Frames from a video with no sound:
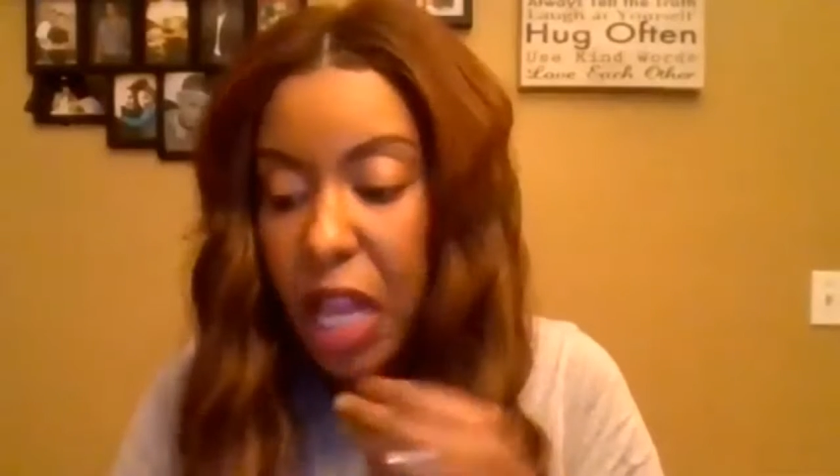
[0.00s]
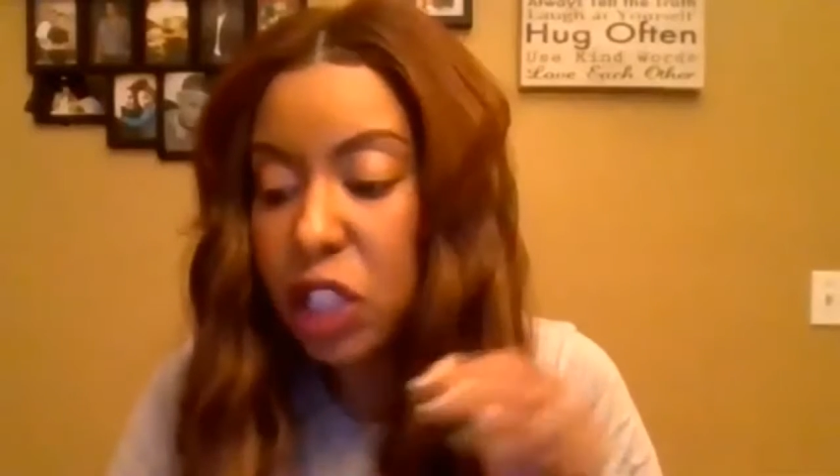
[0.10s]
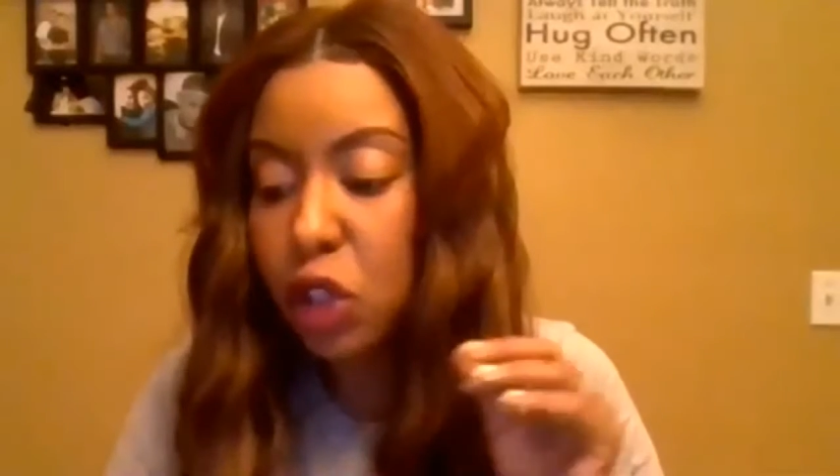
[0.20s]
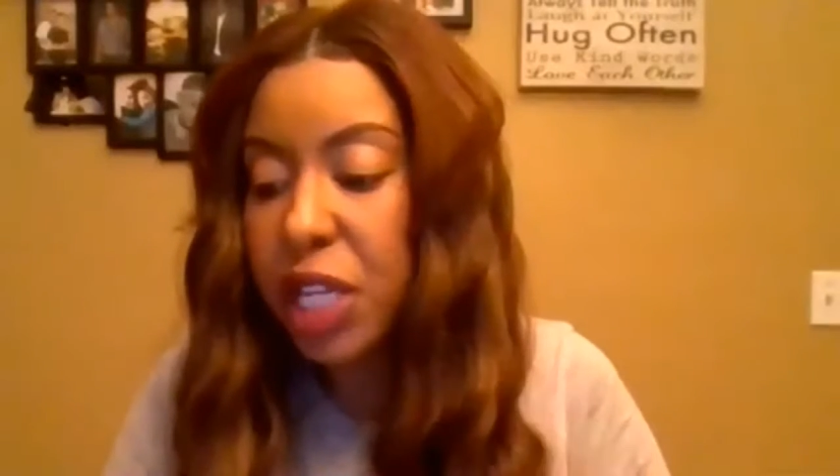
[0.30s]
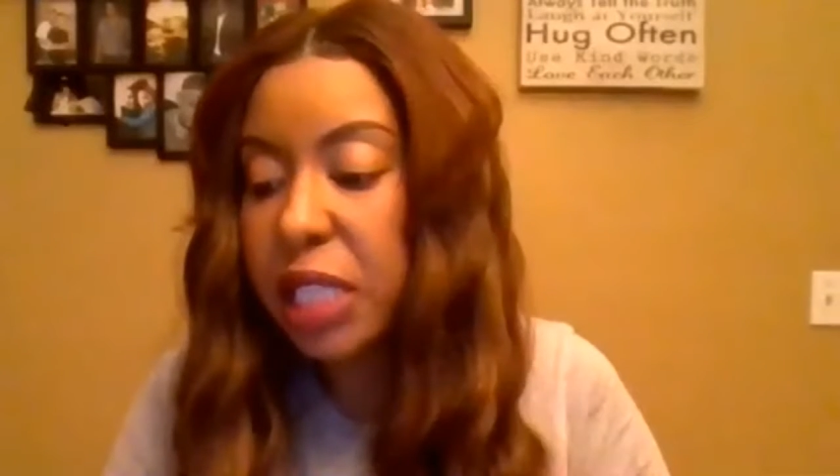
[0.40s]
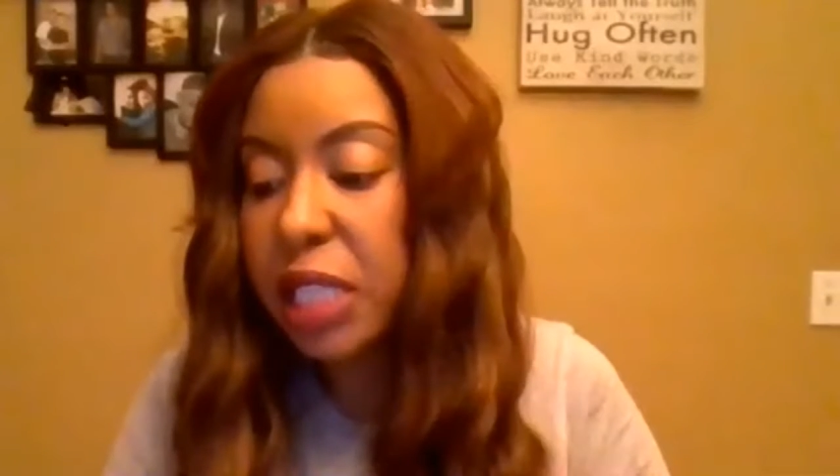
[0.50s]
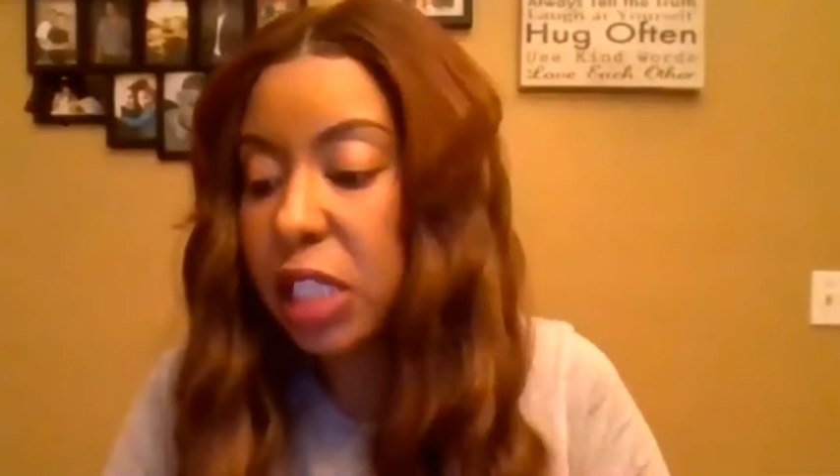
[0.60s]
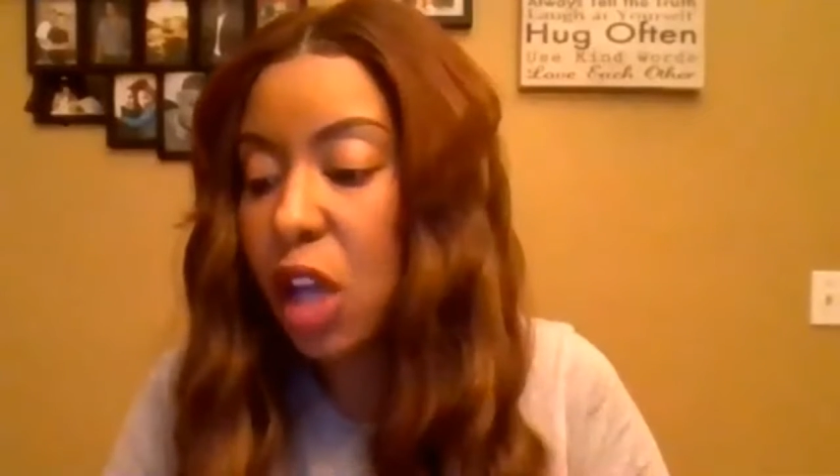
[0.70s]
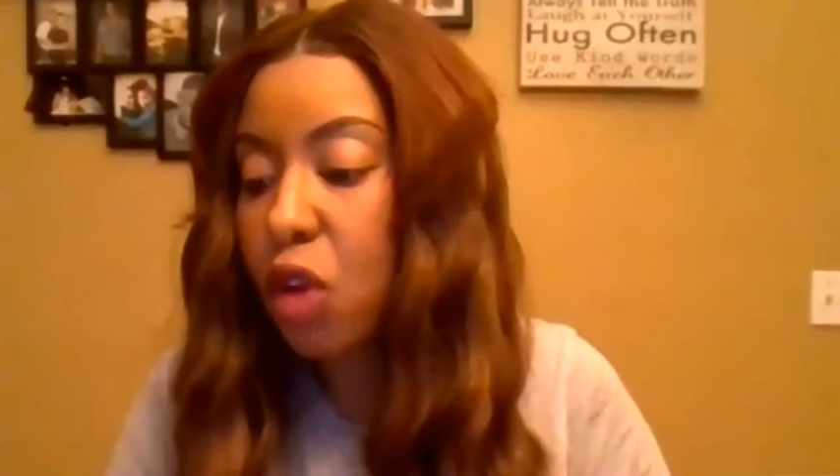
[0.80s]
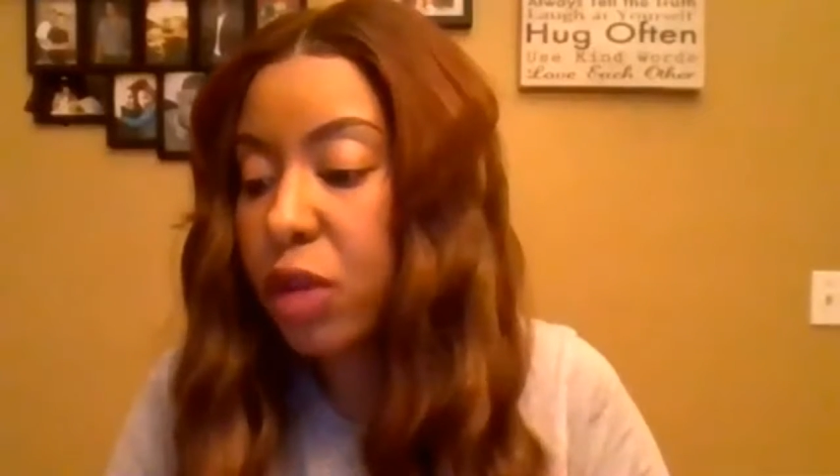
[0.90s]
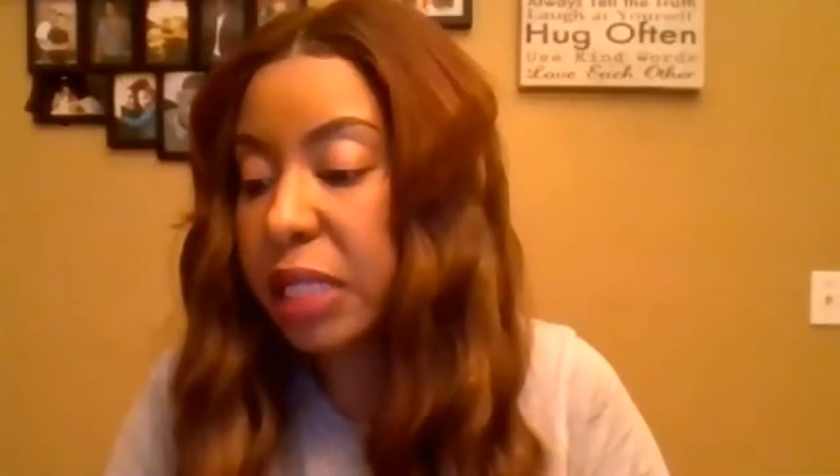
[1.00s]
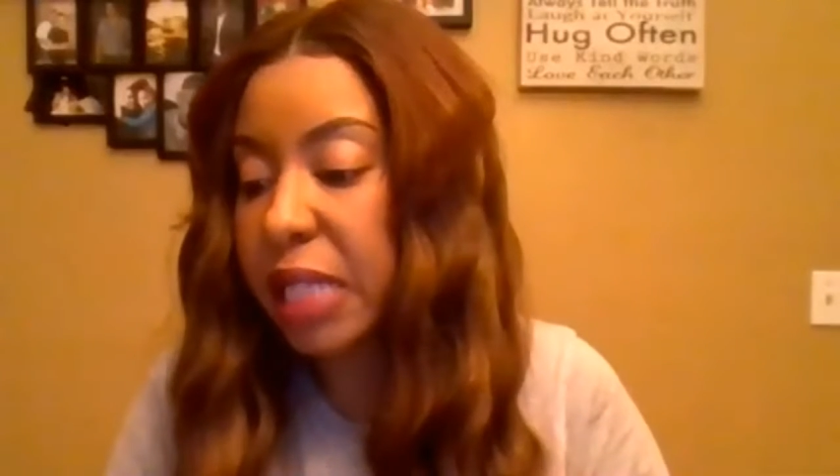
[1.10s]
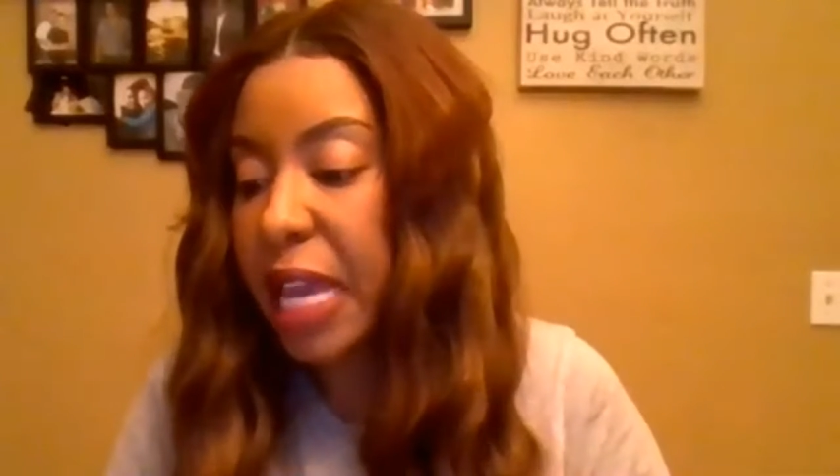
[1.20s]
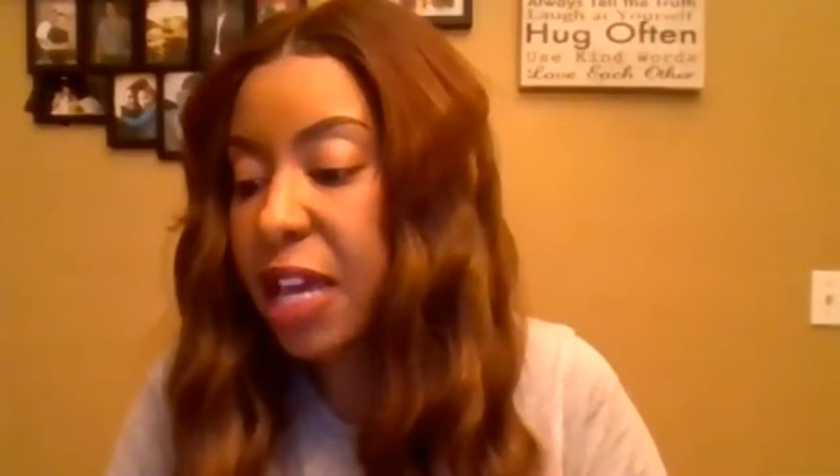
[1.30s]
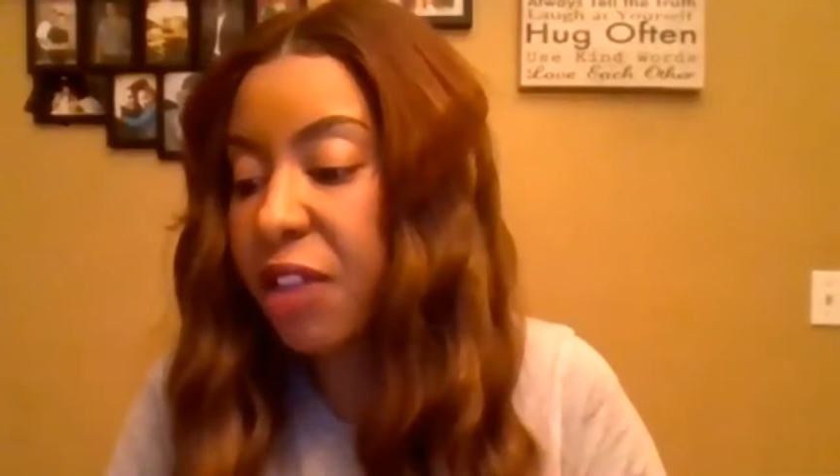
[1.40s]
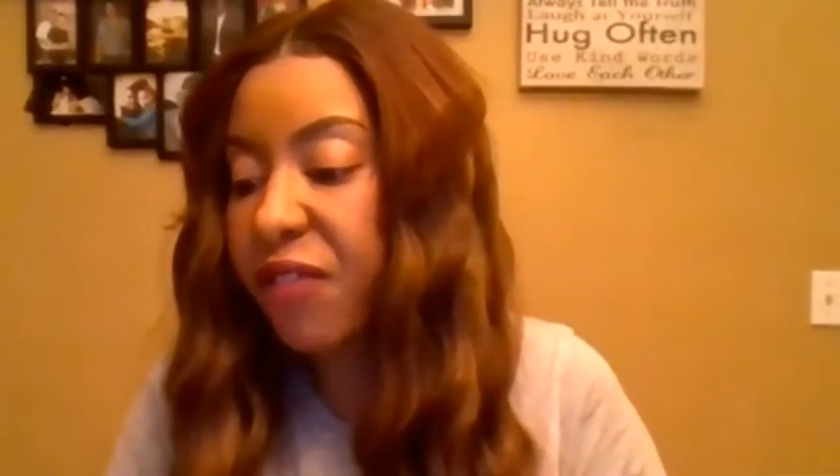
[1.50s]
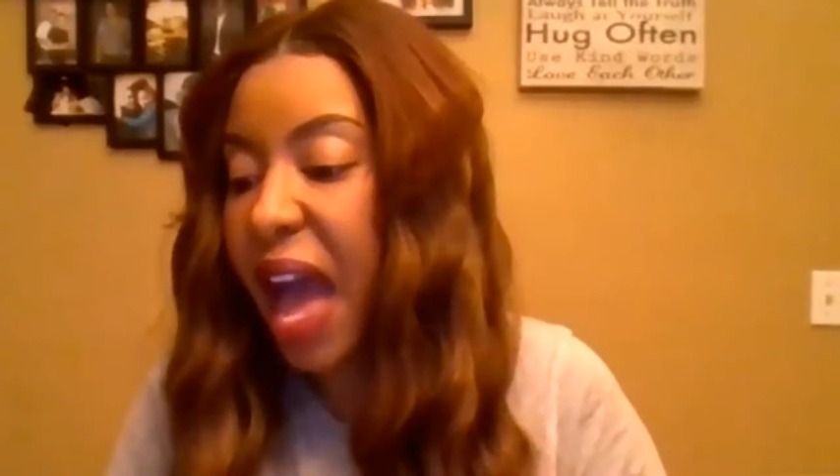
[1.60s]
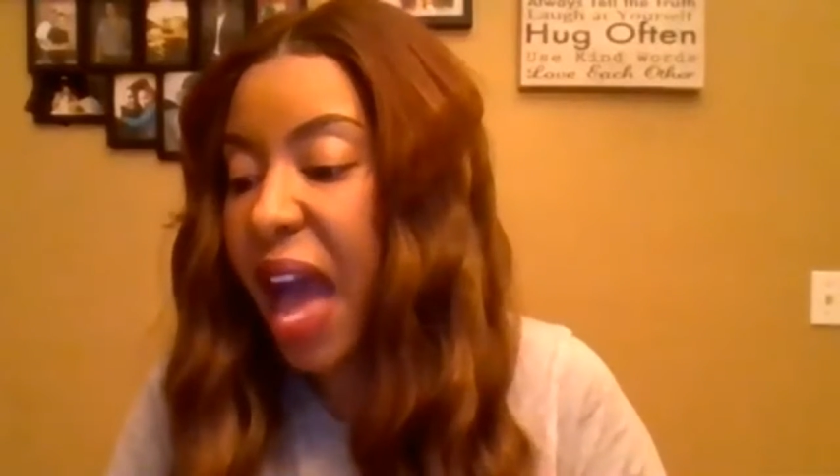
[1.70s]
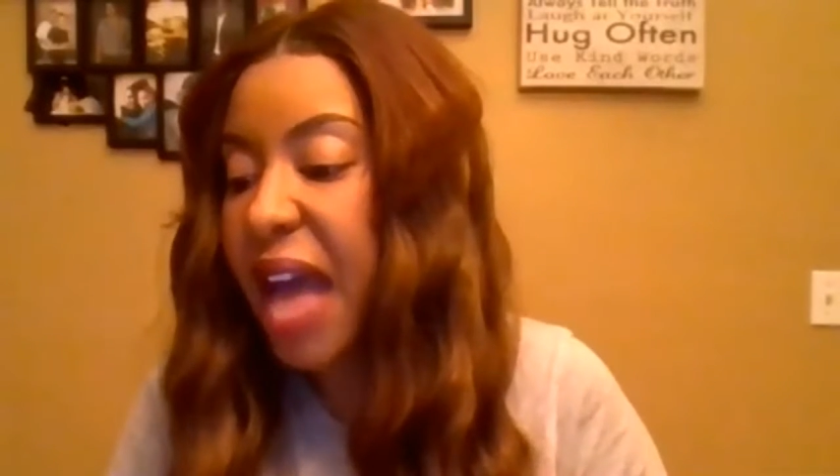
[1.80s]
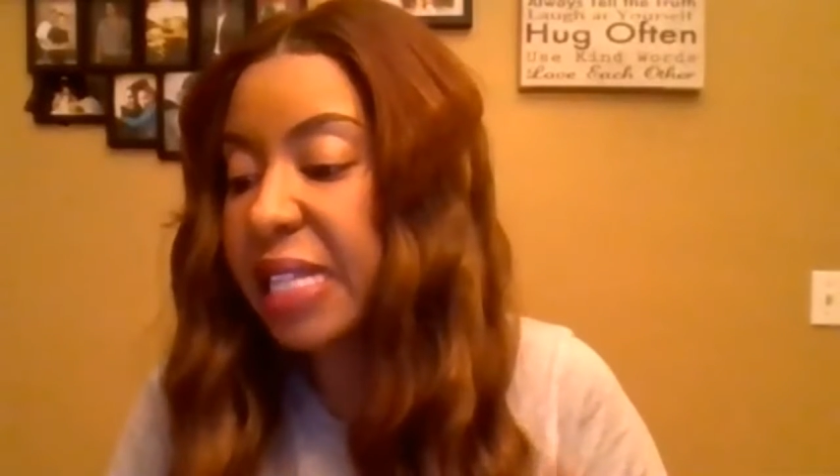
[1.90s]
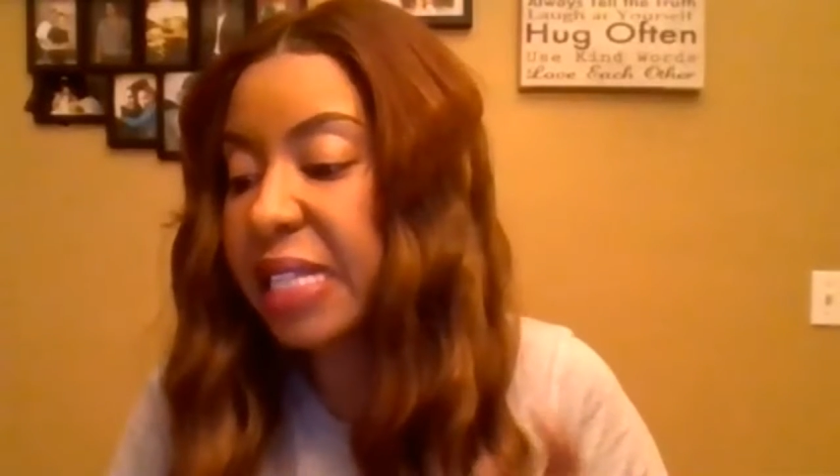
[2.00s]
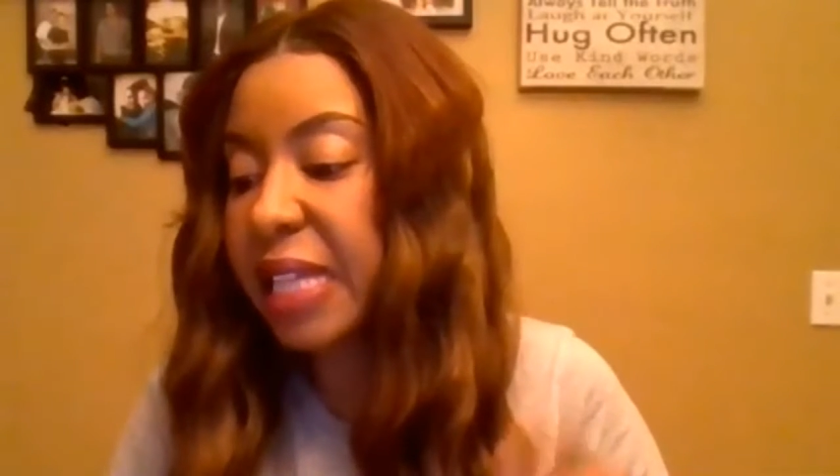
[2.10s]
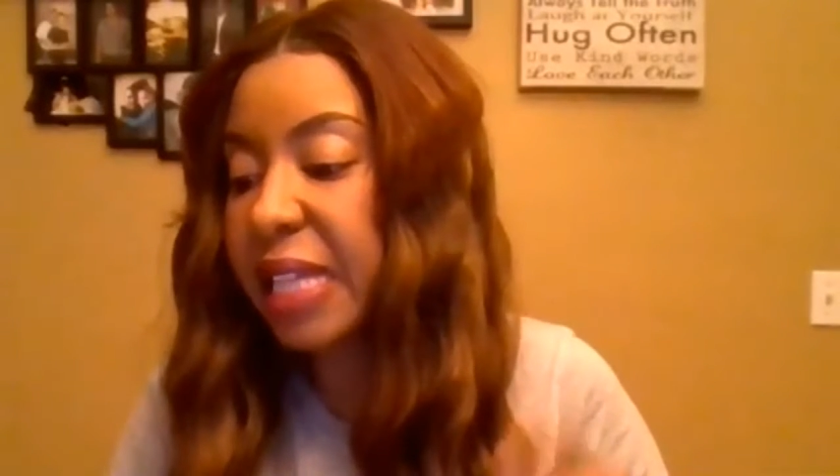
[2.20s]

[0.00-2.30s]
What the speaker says: so Jesus told us that he confides his